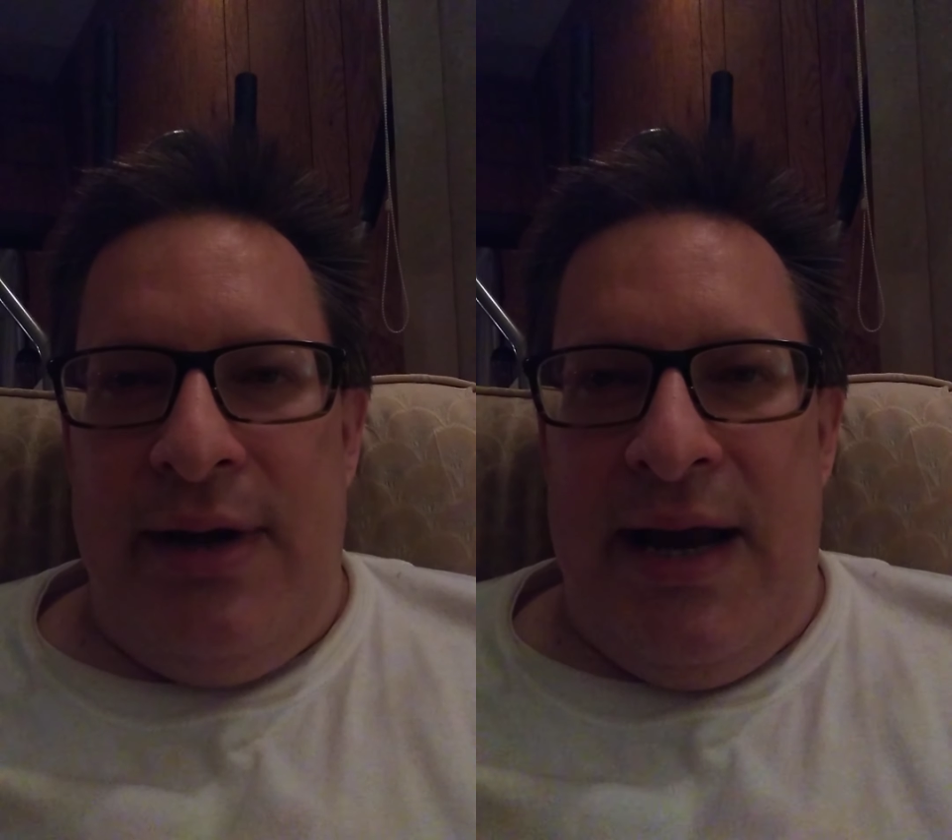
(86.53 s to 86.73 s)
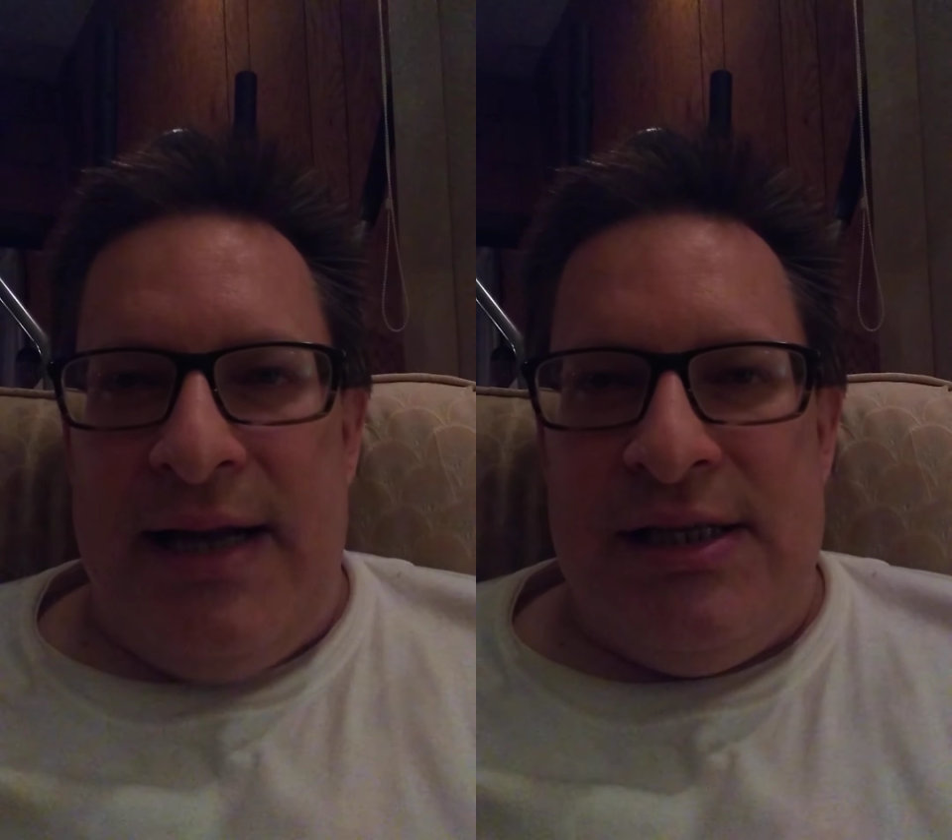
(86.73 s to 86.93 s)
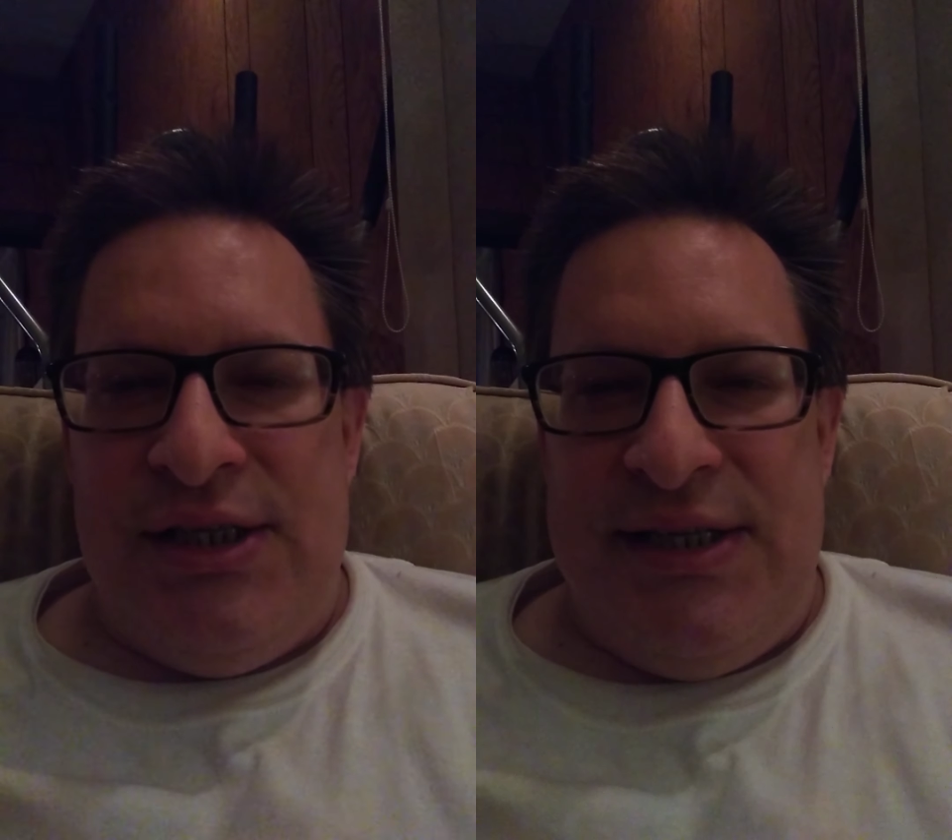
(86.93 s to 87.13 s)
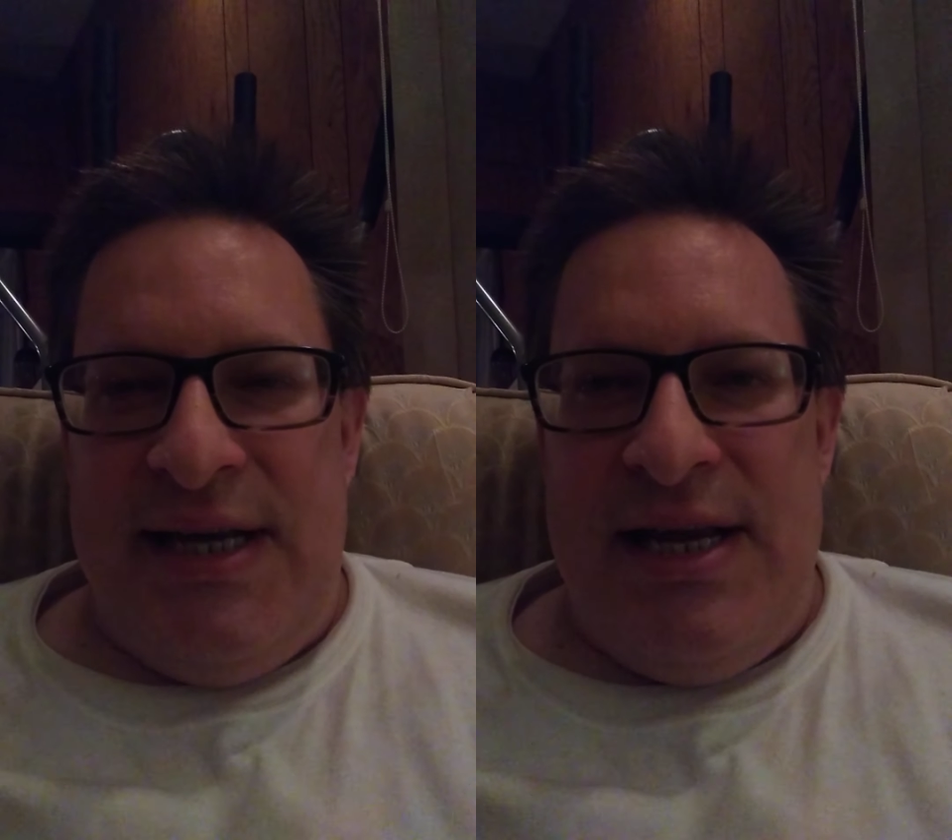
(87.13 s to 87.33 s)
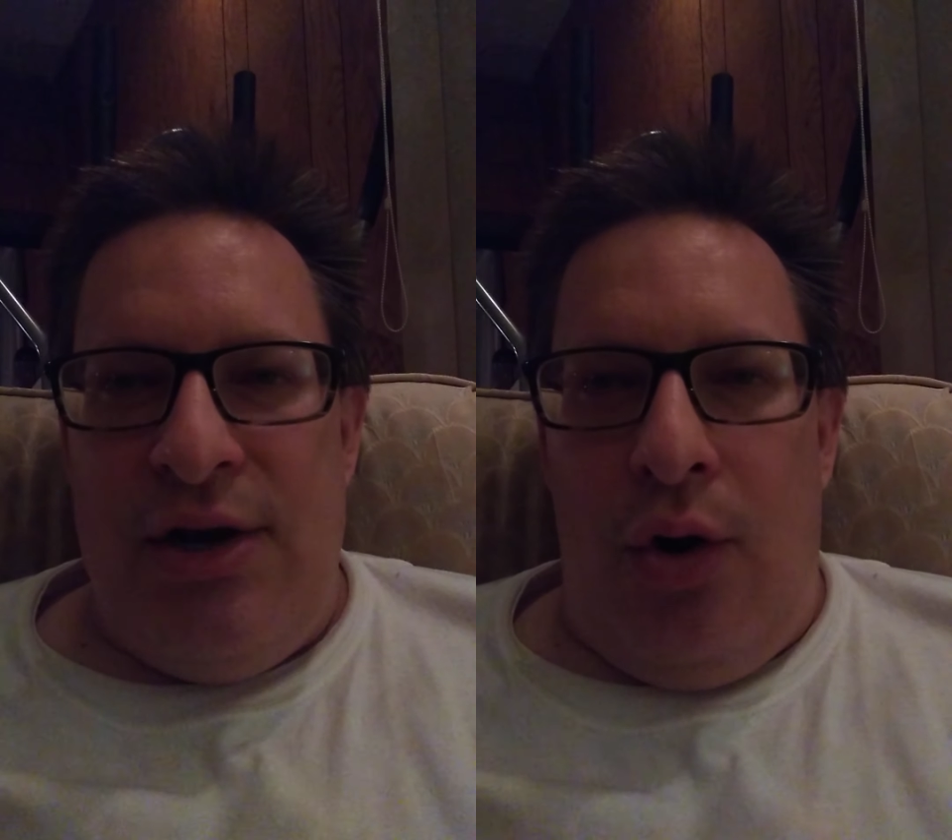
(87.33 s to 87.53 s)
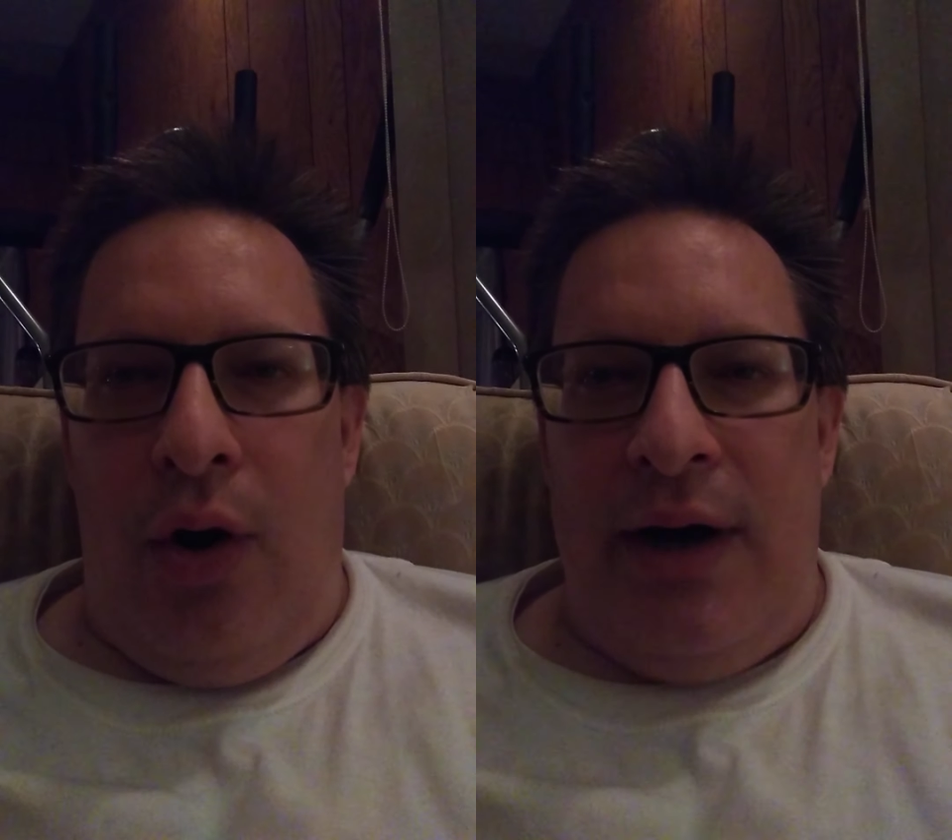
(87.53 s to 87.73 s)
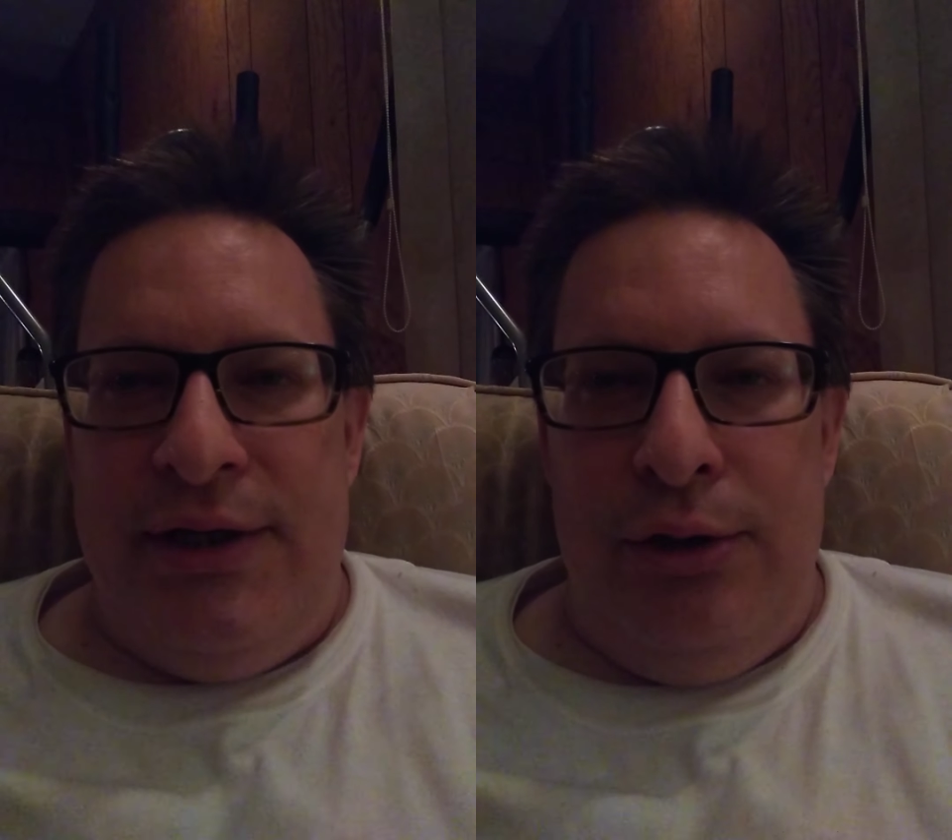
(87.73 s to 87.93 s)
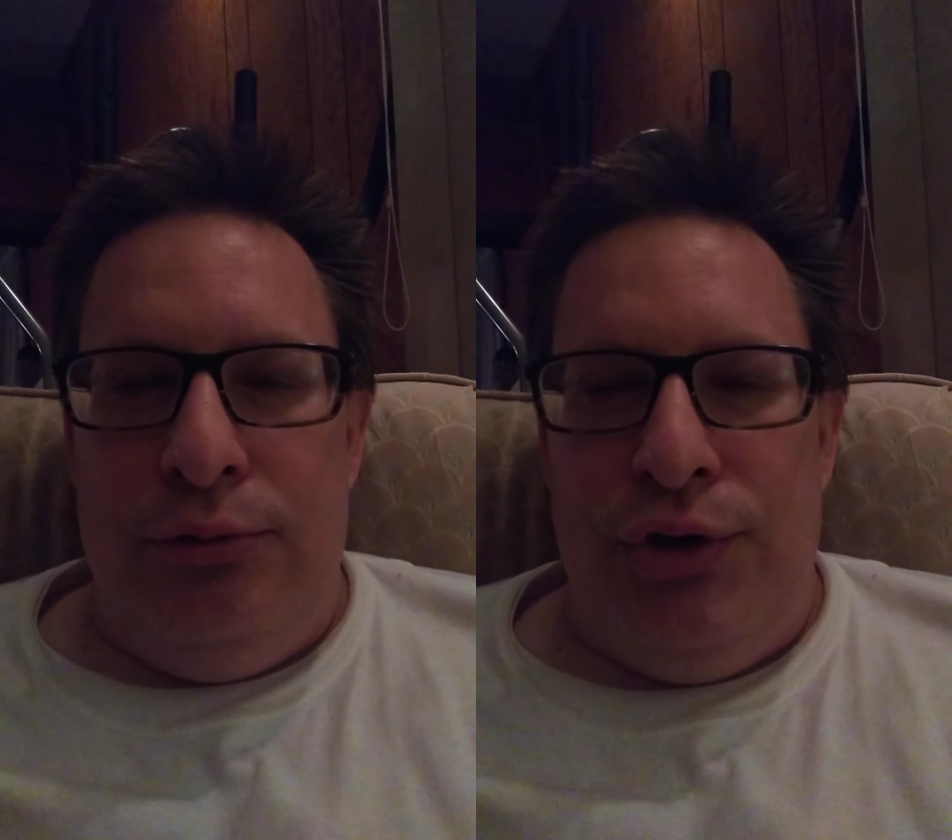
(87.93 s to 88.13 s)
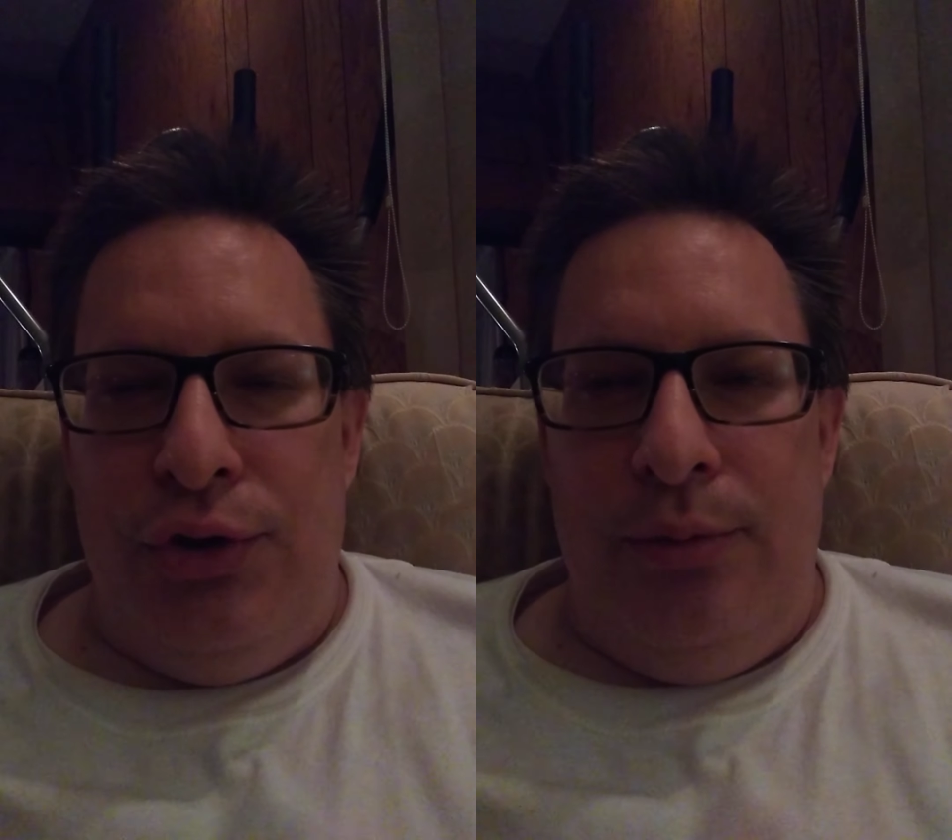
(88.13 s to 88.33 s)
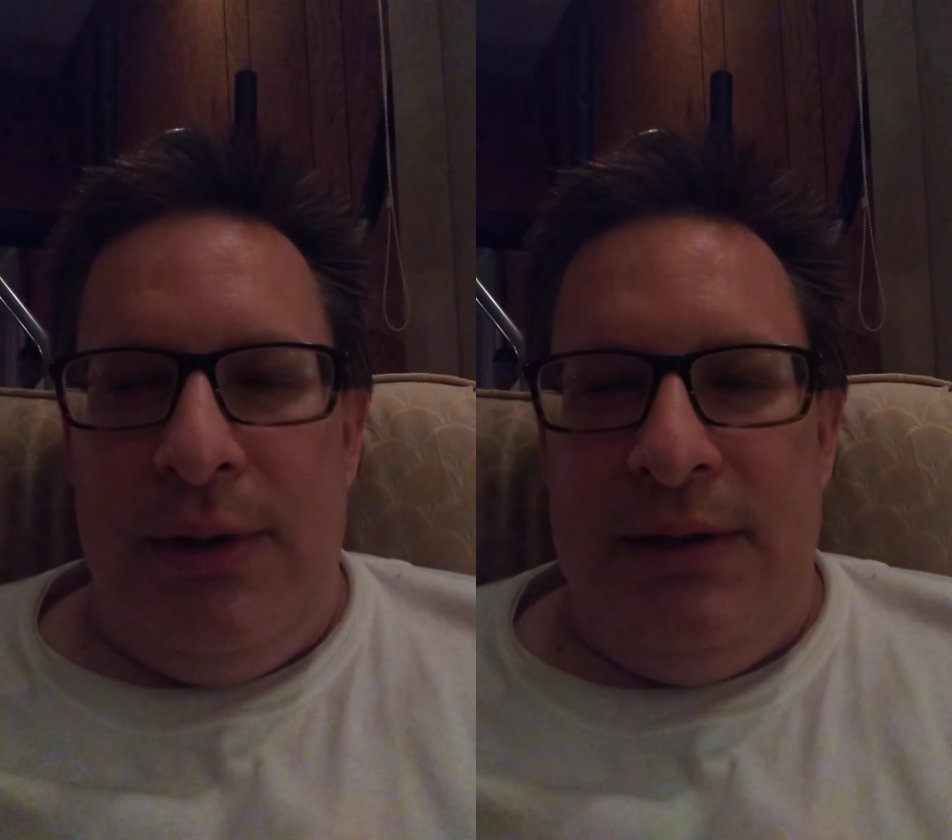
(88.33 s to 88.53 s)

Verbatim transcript: can see on YouTube